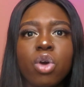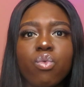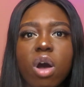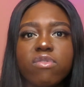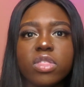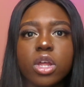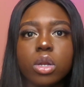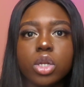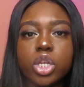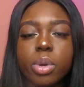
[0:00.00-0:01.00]
rather
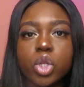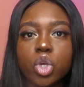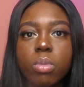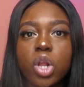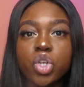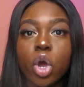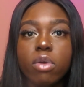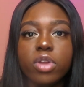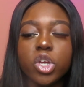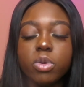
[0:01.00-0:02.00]
than doing too much, and
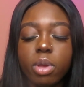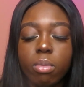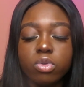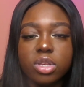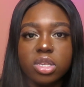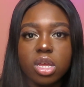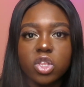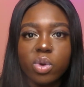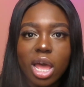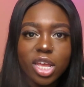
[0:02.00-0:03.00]
hopefully you should be able to stick
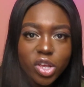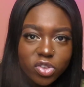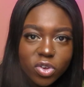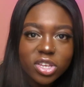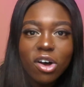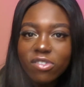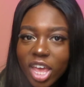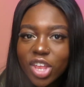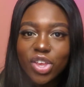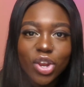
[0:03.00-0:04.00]
to it. Like, ease yourself
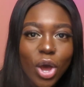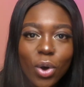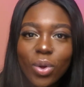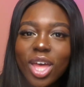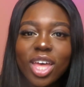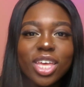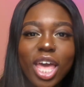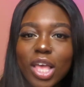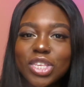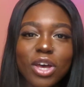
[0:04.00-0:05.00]
in, you know,
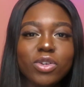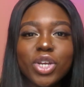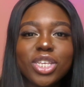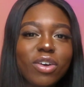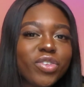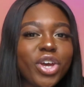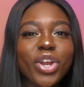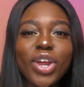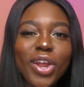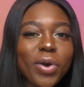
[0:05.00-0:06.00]
get yourself, treat yourself to a
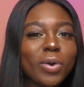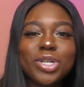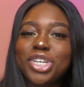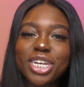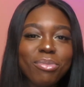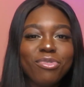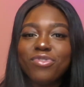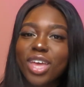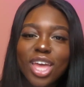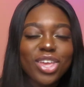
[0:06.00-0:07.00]
new little gym
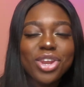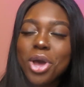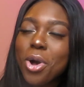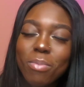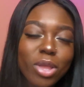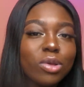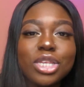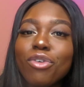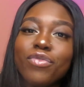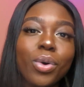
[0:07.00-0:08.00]
fit, you know, make
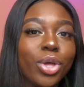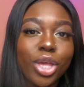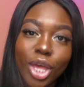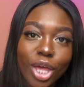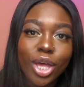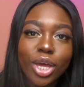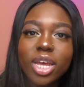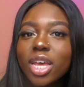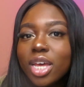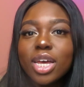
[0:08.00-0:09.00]
yourself feel good.